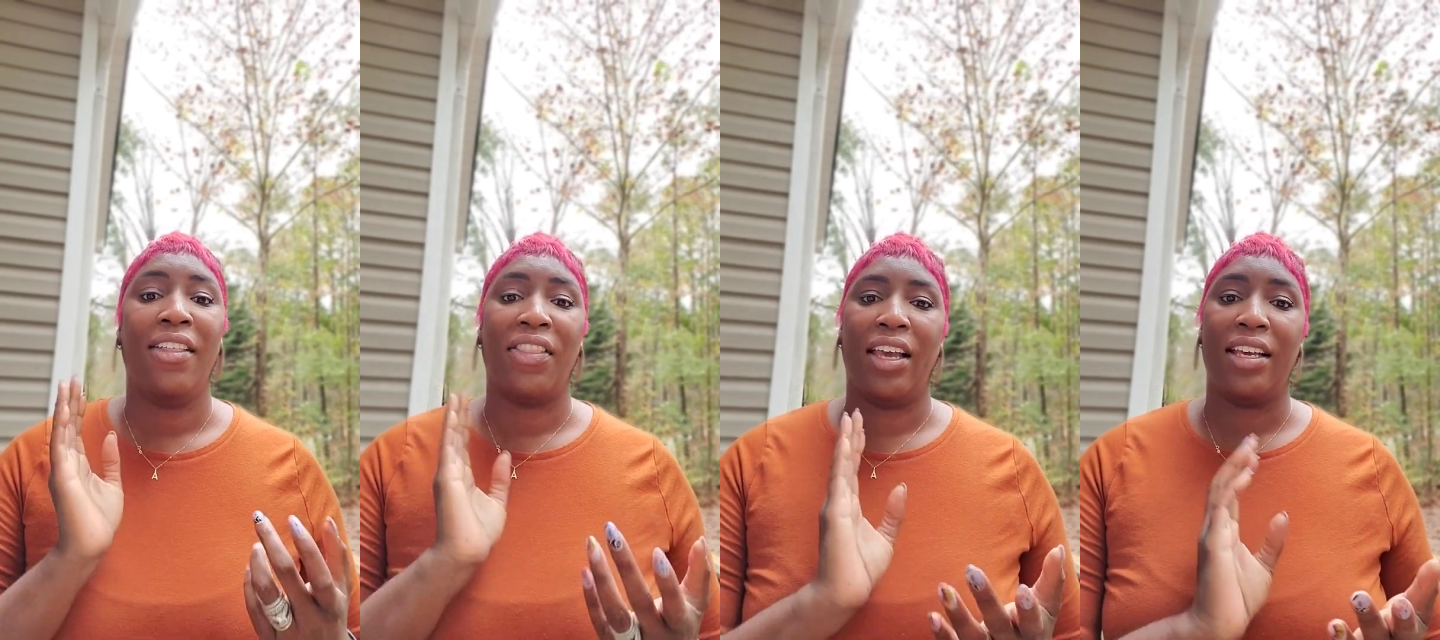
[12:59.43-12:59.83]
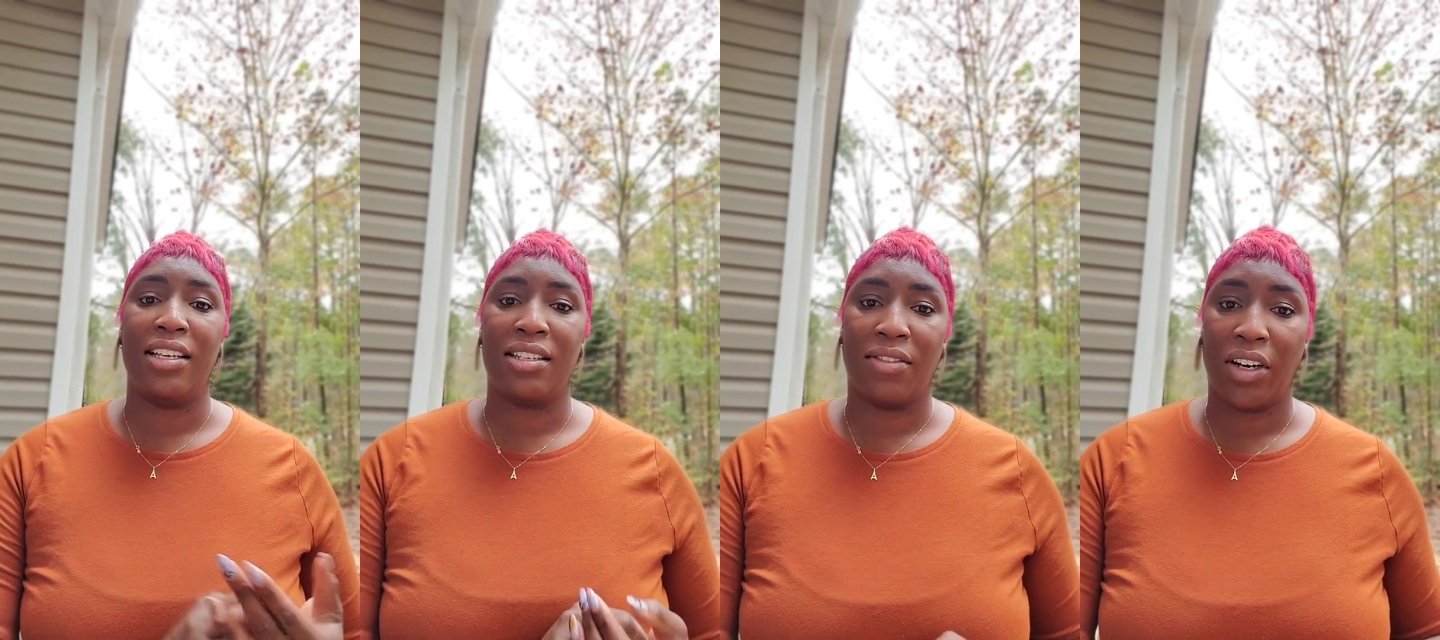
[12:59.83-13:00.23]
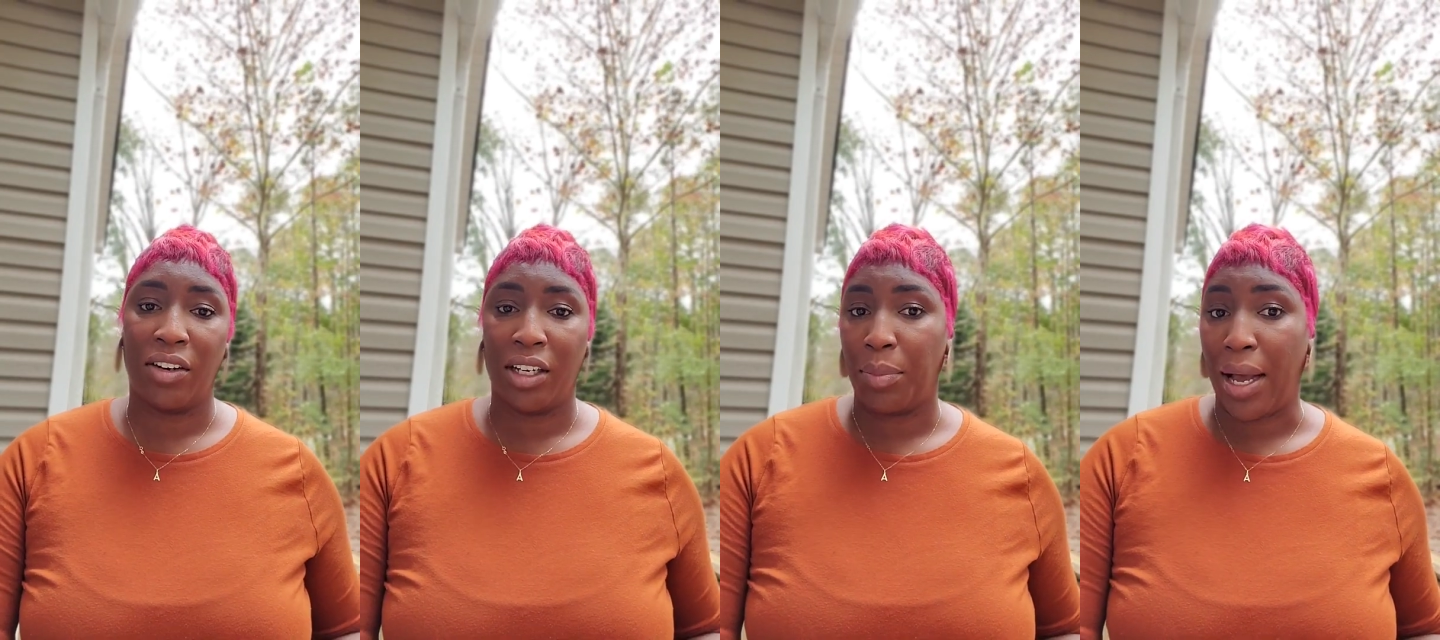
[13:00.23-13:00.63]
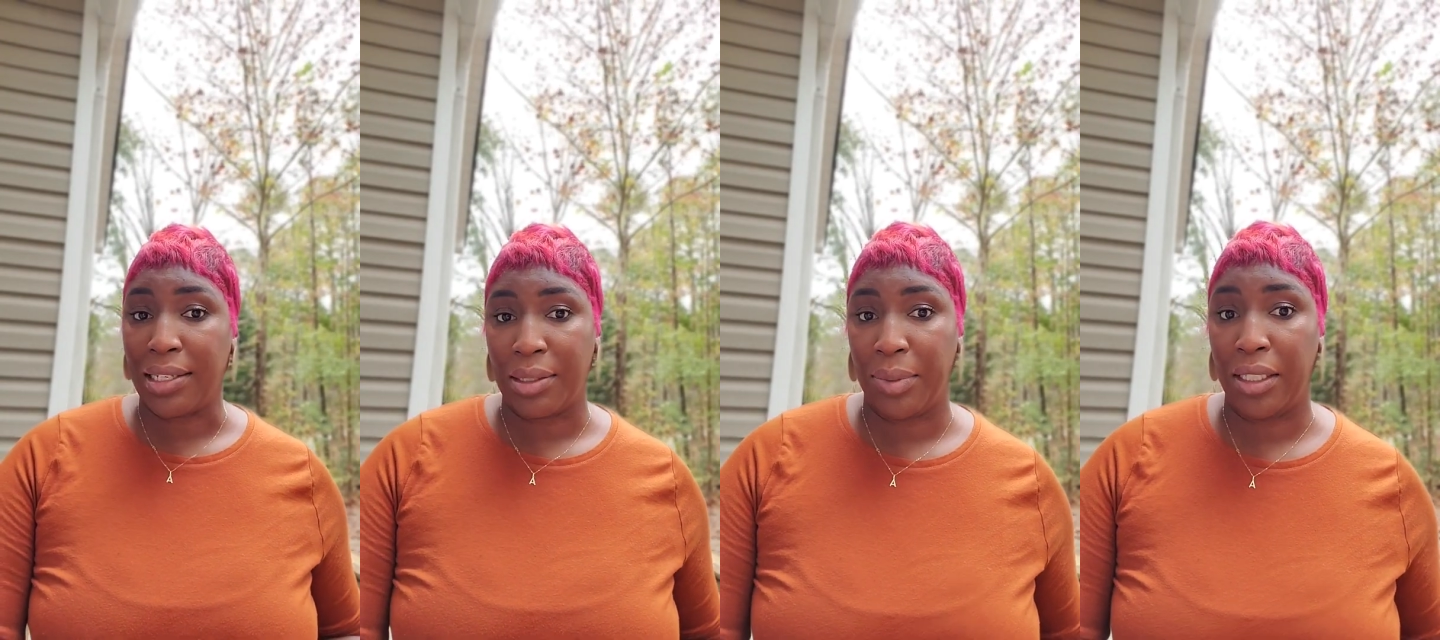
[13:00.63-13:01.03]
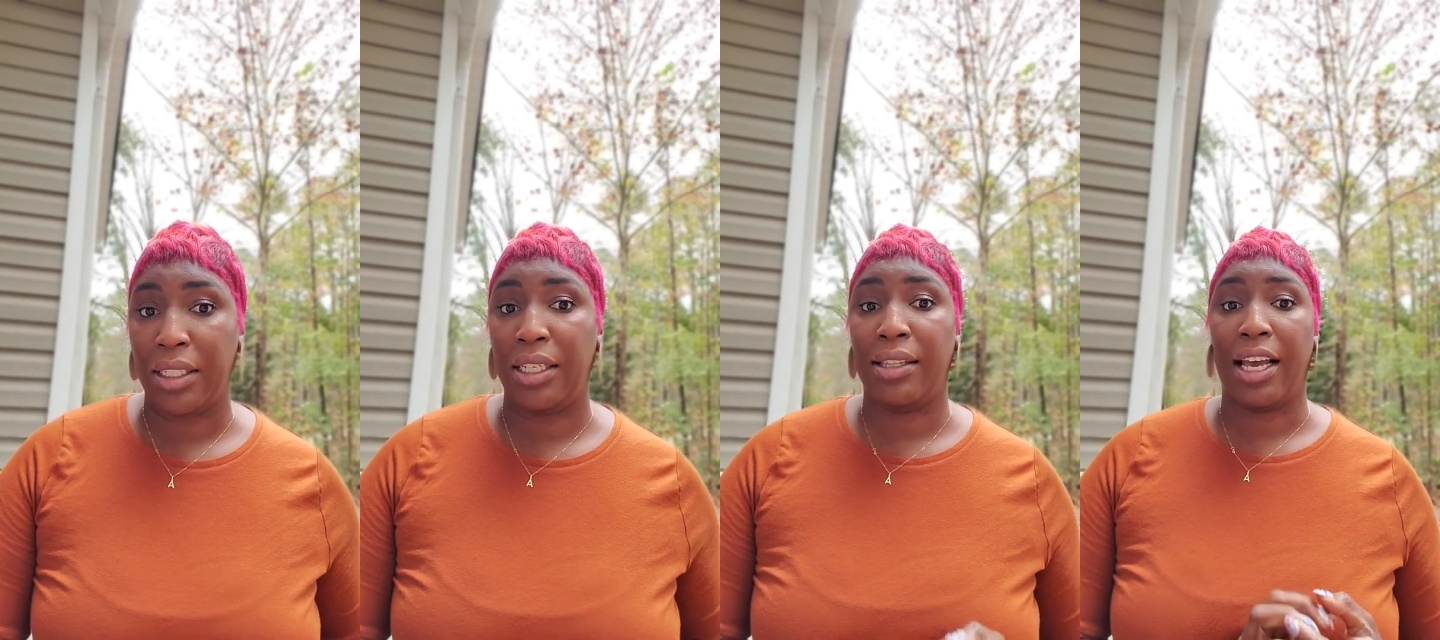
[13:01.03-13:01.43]
There is a very good
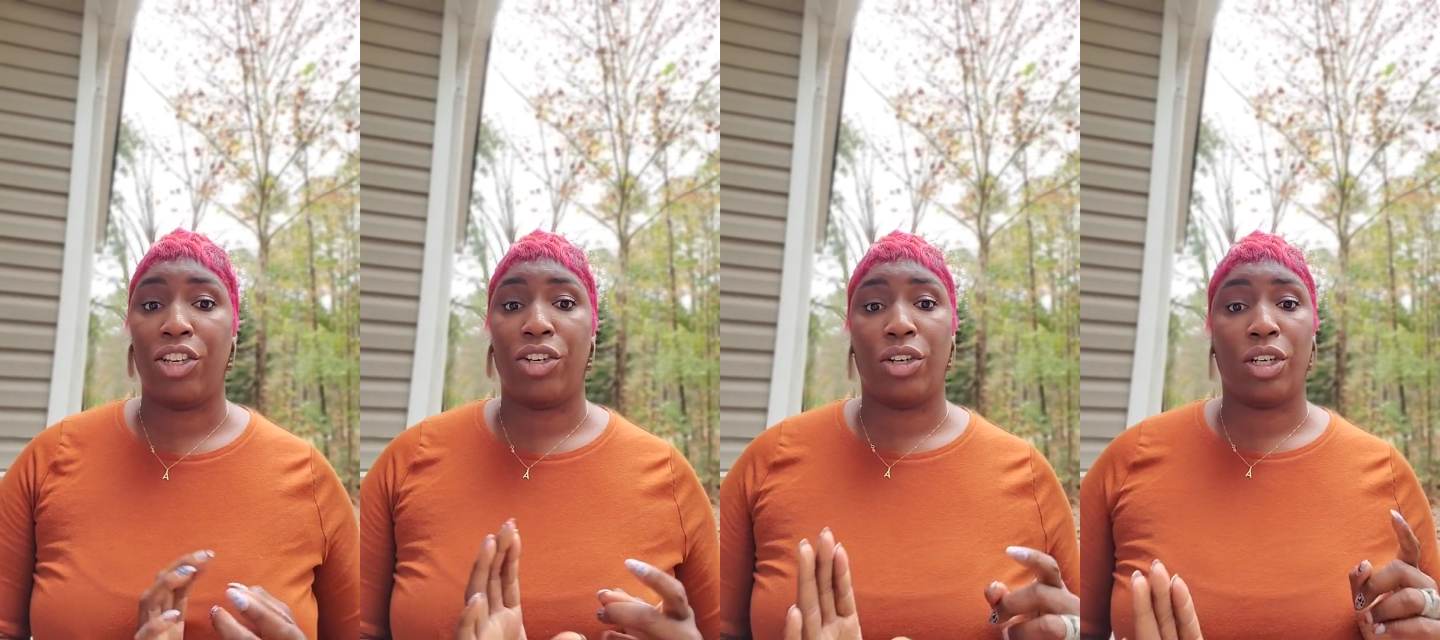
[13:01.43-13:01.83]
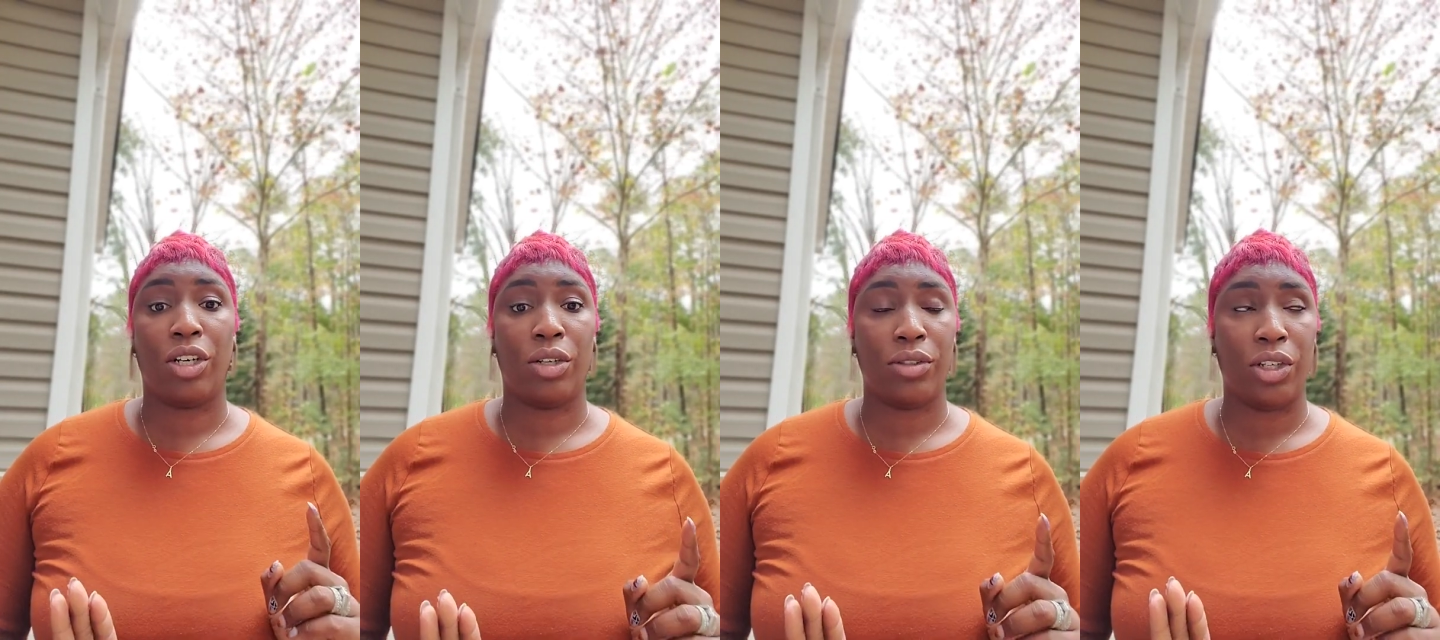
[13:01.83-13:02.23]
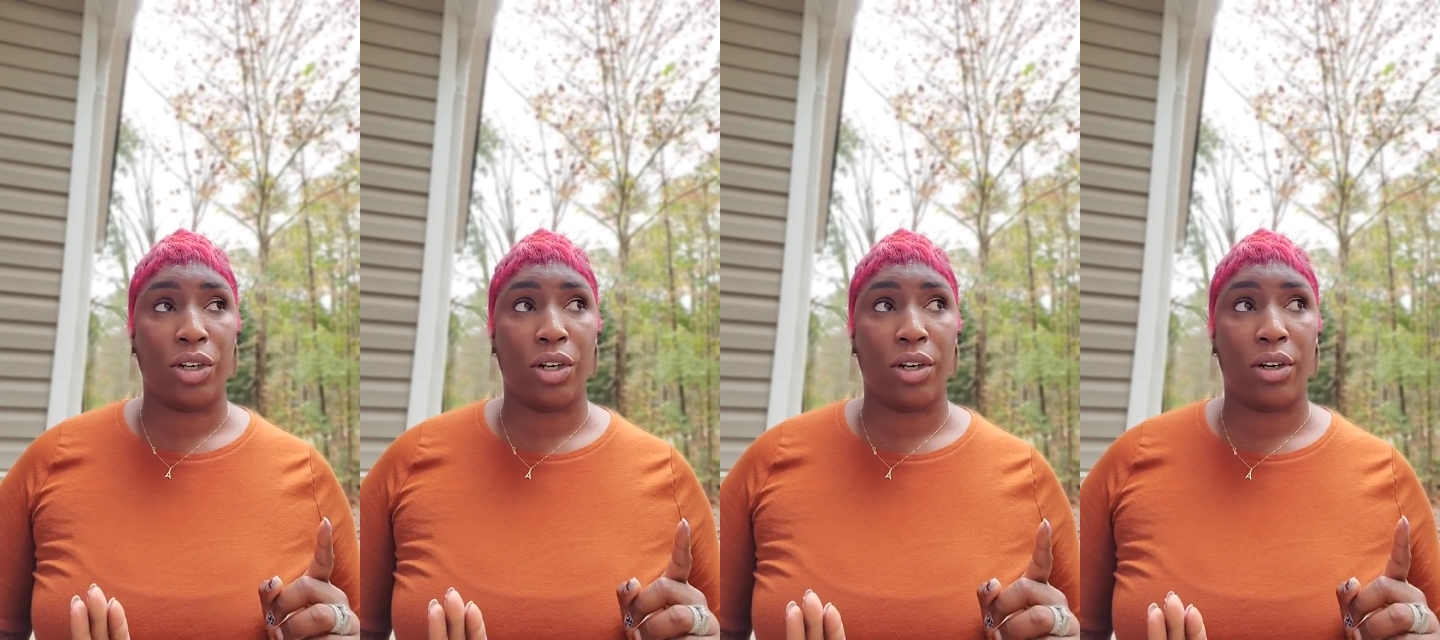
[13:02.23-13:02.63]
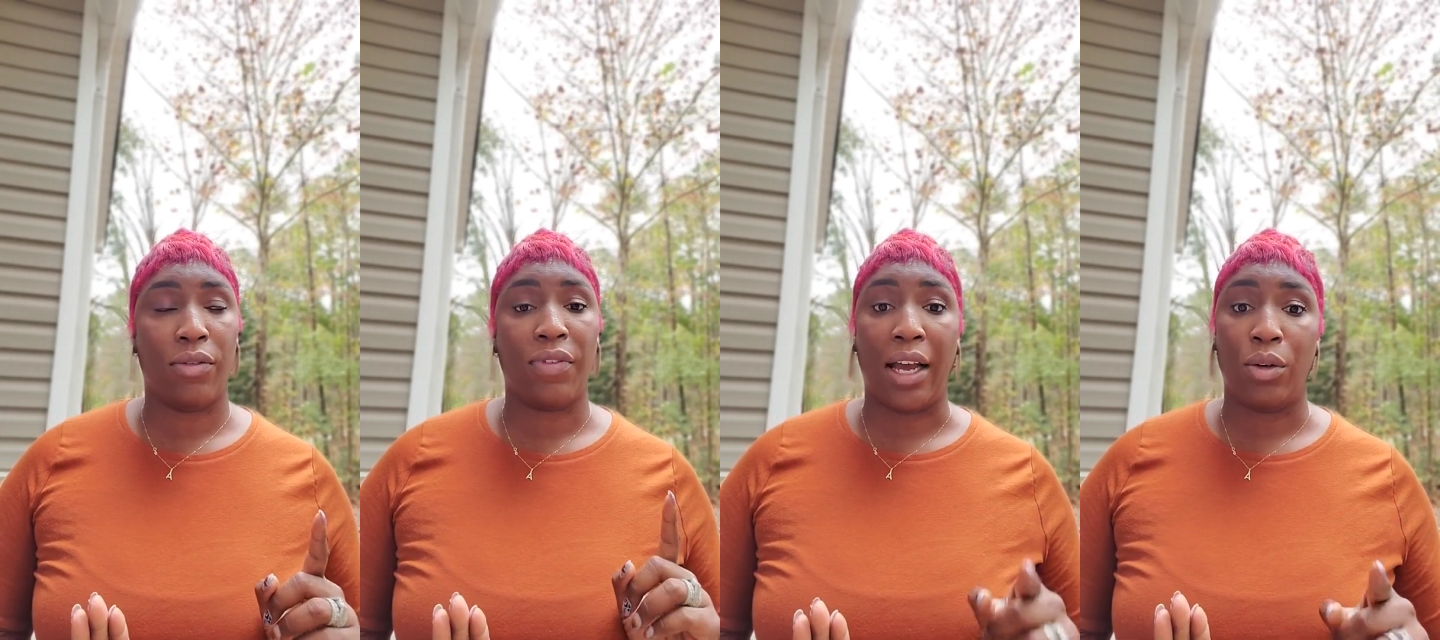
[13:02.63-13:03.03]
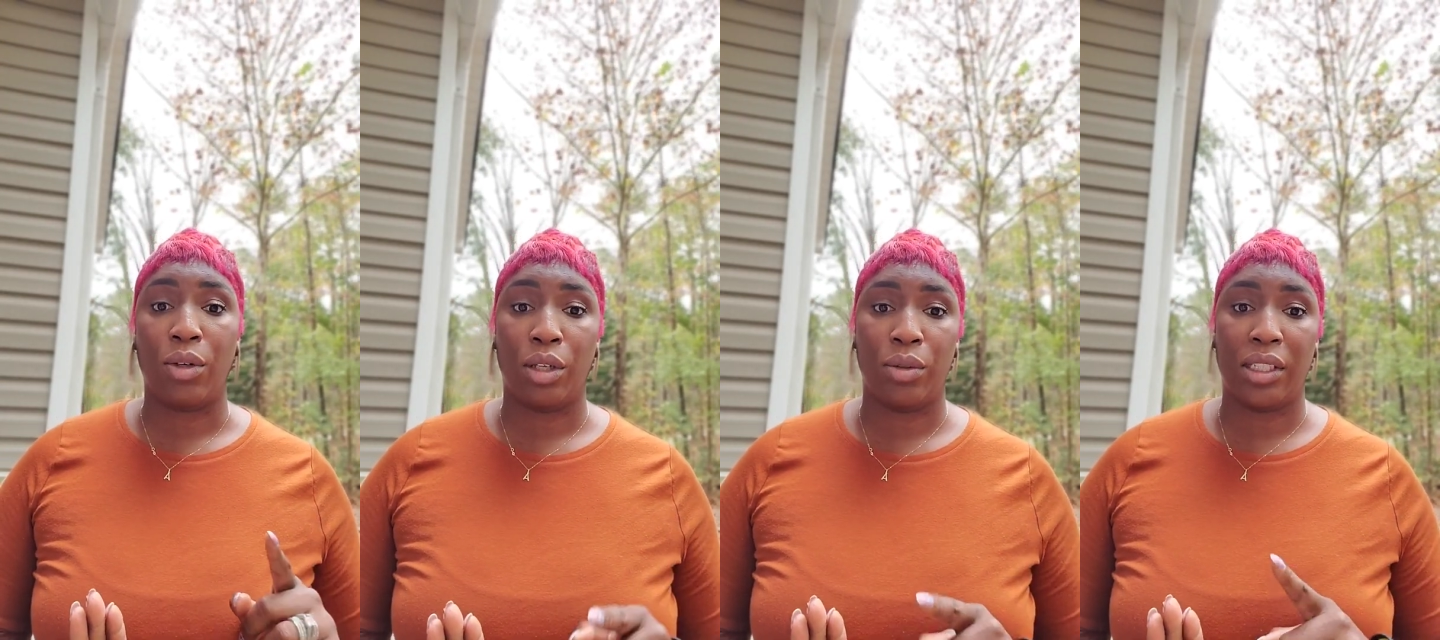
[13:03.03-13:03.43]
possibility that your final
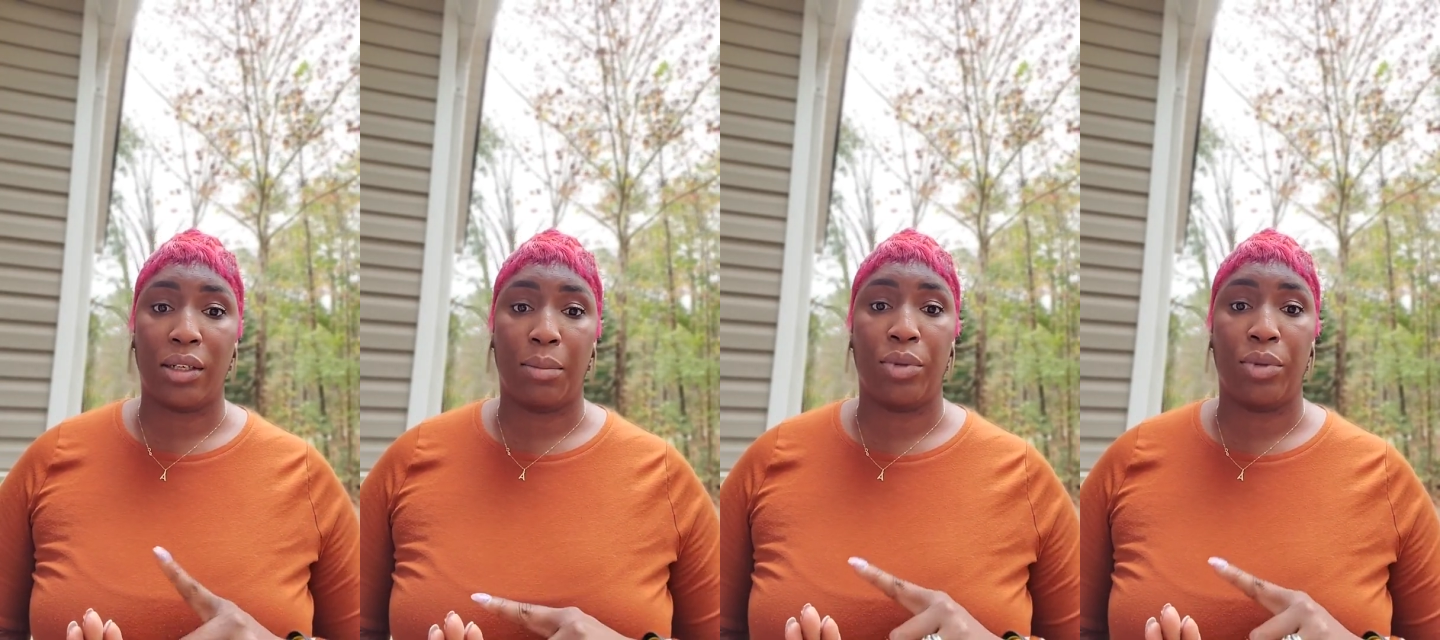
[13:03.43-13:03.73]
closing numbers